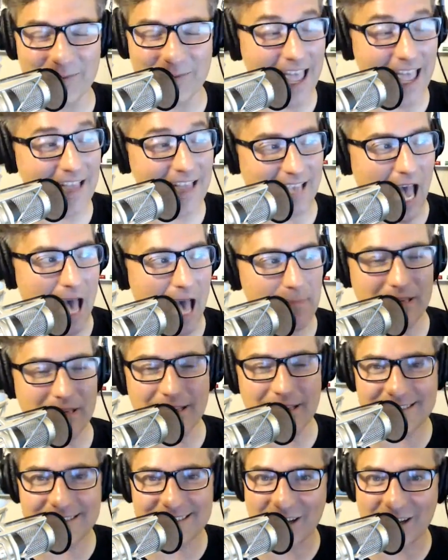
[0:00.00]
Hey, topic of
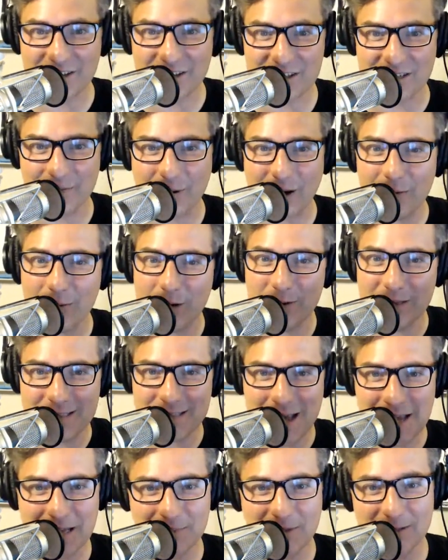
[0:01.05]
discussion. Brett, what are we
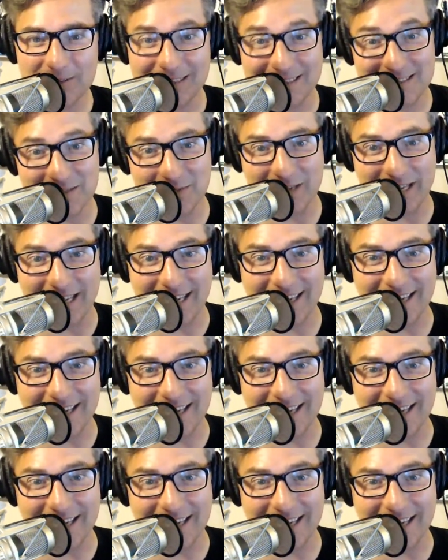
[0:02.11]
talking about this week?